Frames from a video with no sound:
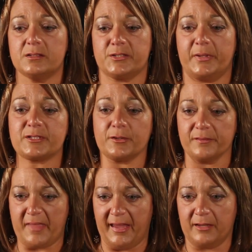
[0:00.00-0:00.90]
So I
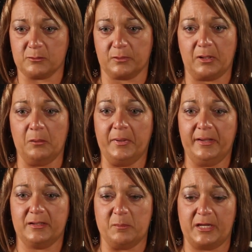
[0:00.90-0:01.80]
turned the handle to go
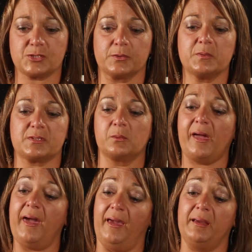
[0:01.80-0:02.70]
in to make sure he was
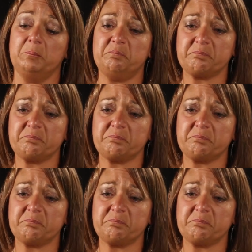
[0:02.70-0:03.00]
okay.